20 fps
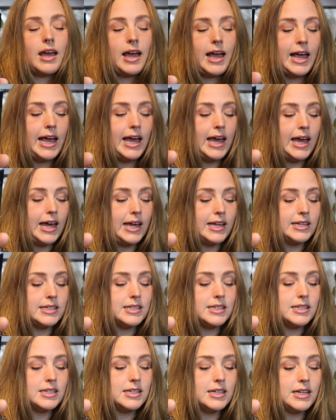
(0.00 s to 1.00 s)

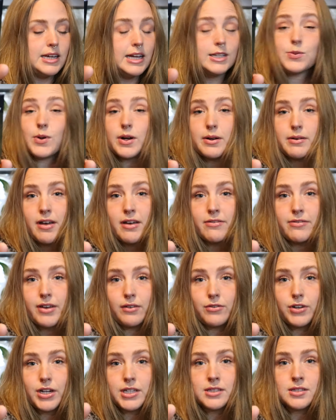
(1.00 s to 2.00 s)
And it's one of my
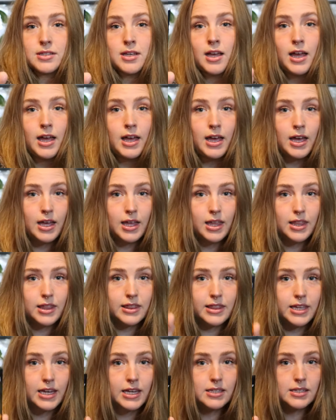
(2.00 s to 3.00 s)
favorites.
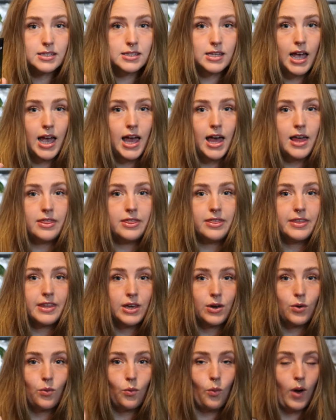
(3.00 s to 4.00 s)
This and
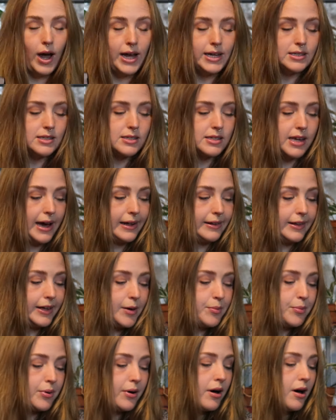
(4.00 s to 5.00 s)
the white
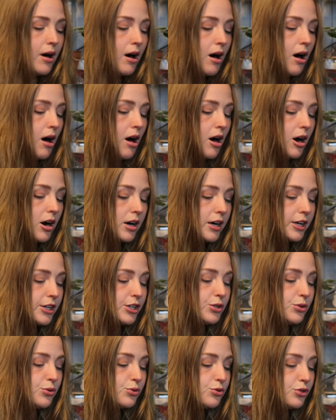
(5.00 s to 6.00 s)
scallop are
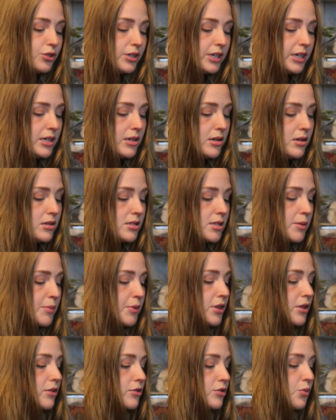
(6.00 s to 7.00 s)
usually some
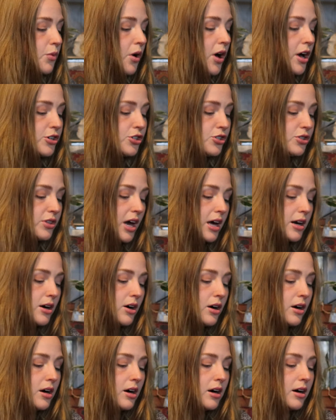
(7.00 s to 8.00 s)
of the squash that
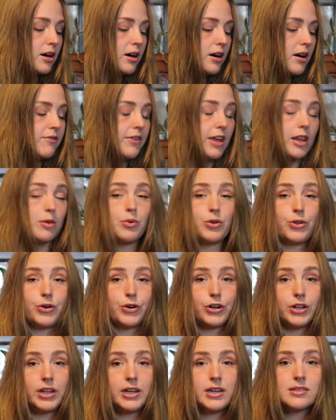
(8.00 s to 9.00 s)
are available the
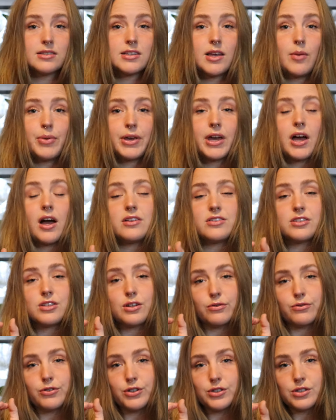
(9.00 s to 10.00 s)
earliest, and because
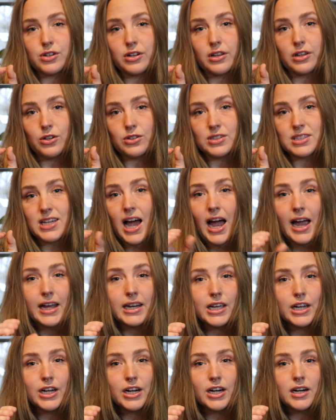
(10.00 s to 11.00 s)
their fruits are a little
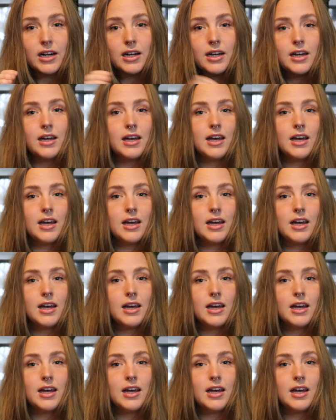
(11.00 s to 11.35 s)
tinier,